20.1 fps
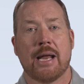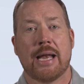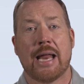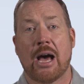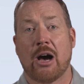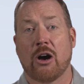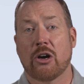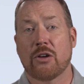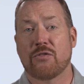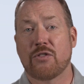
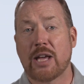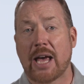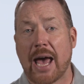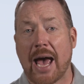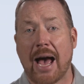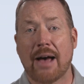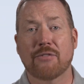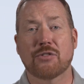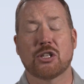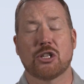Now, if you
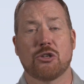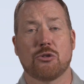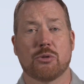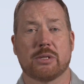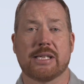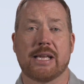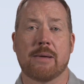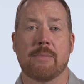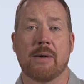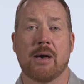have to
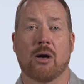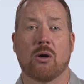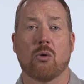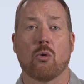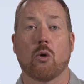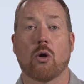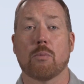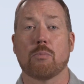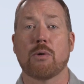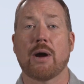use
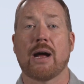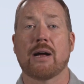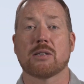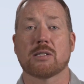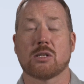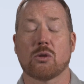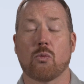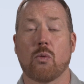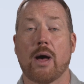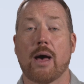email or
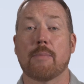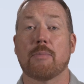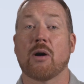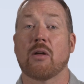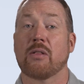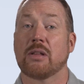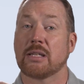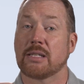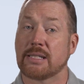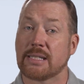browse the web
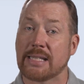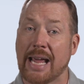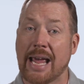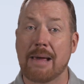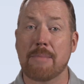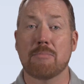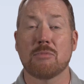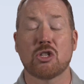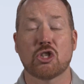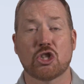on the
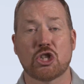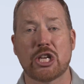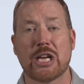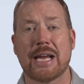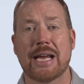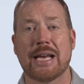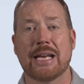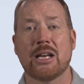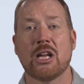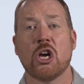same
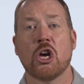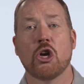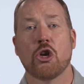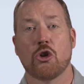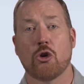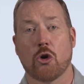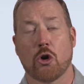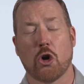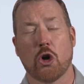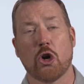machine
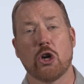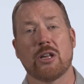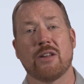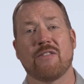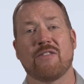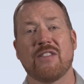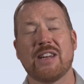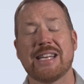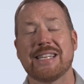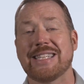your Herd
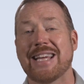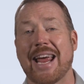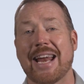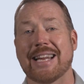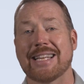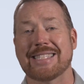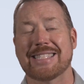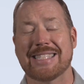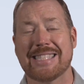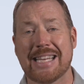and Feed
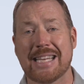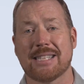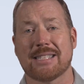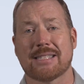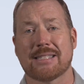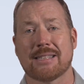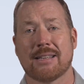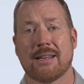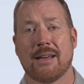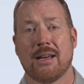data
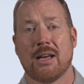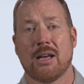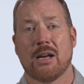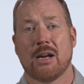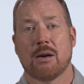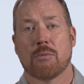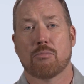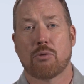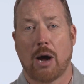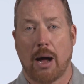sits,
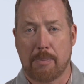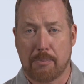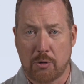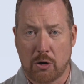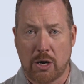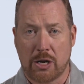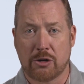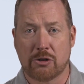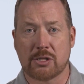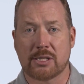
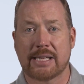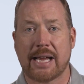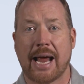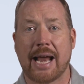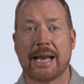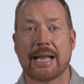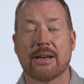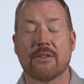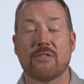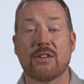proper
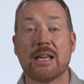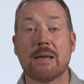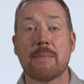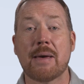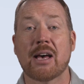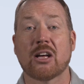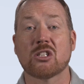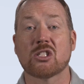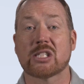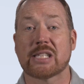understanding of
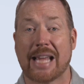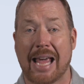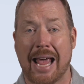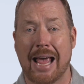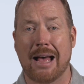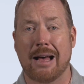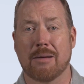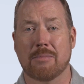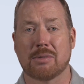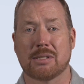email
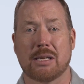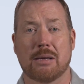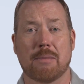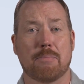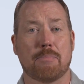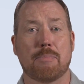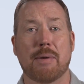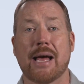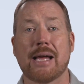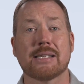scams
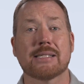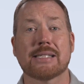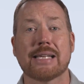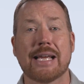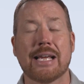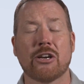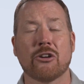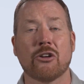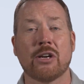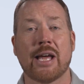and best
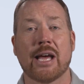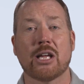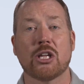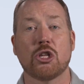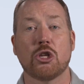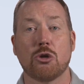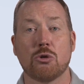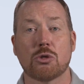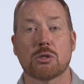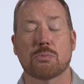internet
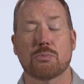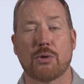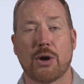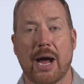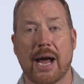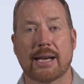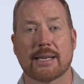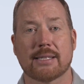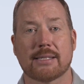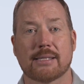use
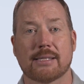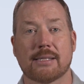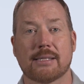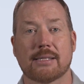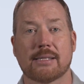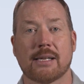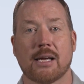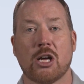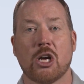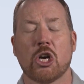
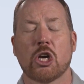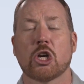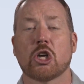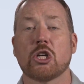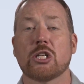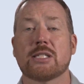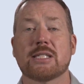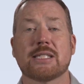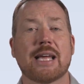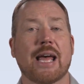practices
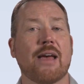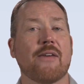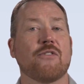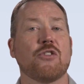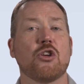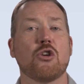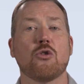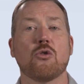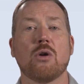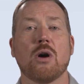could save
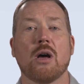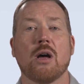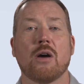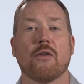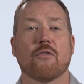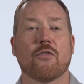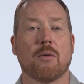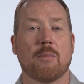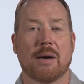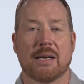you
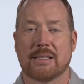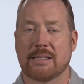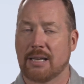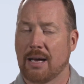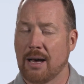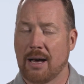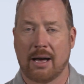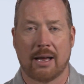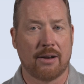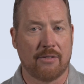from a
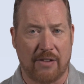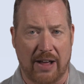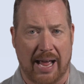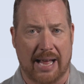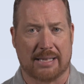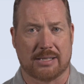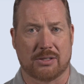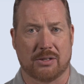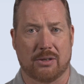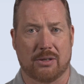ton of
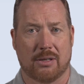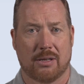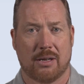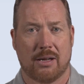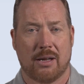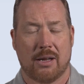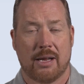hassle.